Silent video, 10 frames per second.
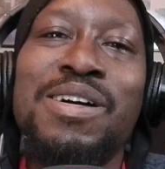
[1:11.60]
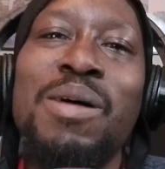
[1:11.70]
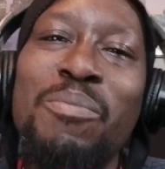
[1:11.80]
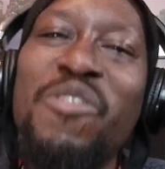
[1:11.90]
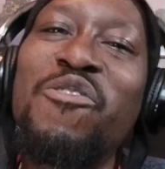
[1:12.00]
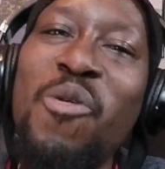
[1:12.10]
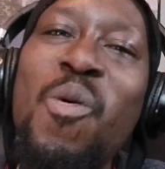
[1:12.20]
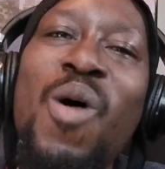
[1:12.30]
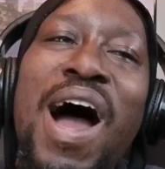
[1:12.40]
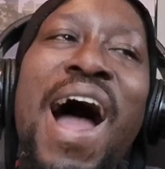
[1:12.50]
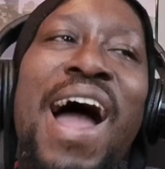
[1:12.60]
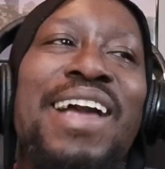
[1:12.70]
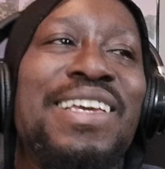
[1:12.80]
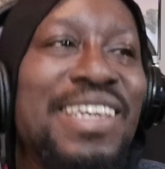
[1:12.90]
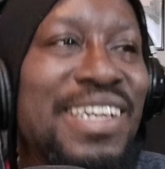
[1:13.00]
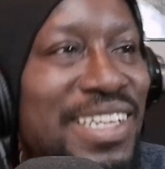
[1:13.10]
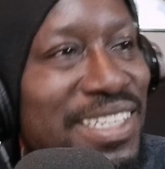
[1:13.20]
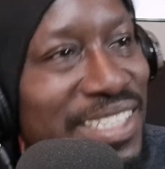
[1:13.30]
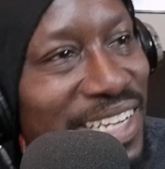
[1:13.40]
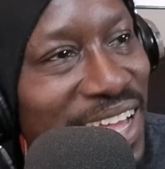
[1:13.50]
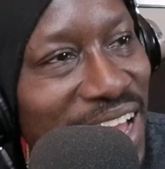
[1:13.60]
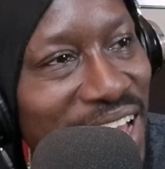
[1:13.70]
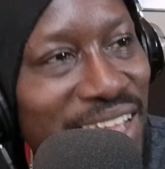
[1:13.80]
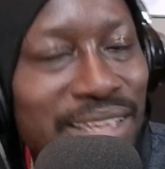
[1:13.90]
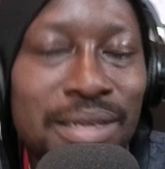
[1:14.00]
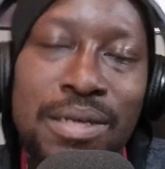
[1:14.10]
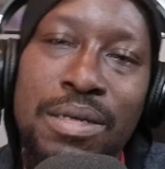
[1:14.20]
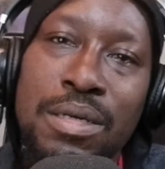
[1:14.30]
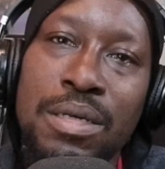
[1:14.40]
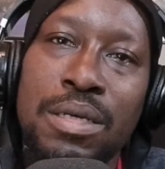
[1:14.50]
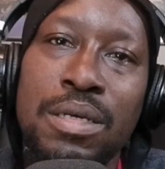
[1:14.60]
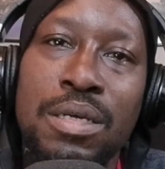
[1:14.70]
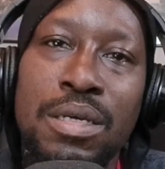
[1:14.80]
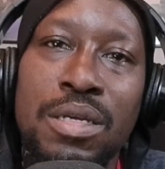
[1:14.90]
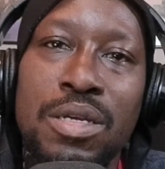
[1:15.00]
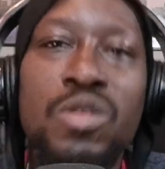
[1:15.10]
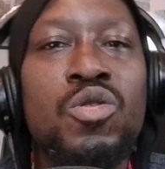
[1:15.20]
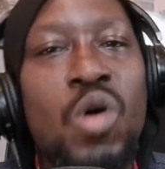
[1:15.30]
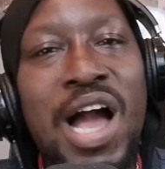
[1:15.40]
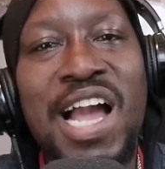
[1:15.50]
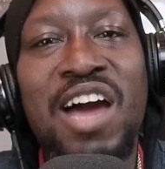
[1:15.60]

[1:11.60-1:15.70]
before I get into that, you know I got to